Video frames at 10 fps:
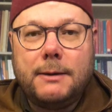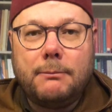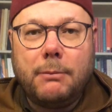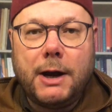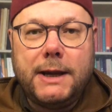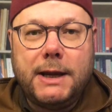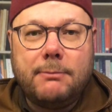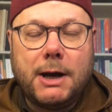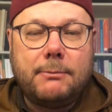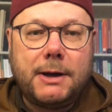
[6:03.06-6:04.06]
by
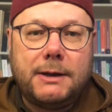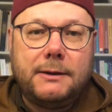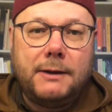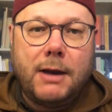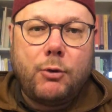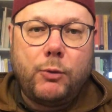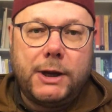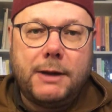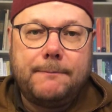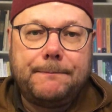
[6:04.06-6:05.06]
Imam
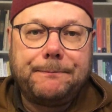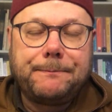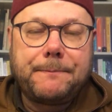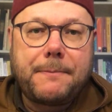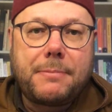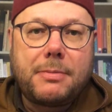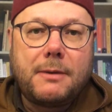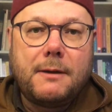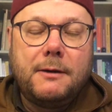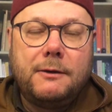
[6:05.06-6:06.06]
al-Nawawi.
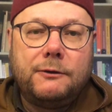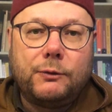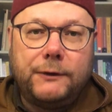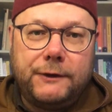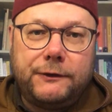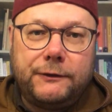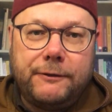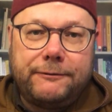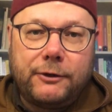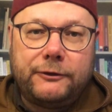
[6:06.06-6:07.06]
So this is the
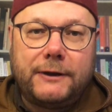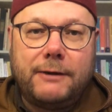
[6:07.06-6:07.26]
first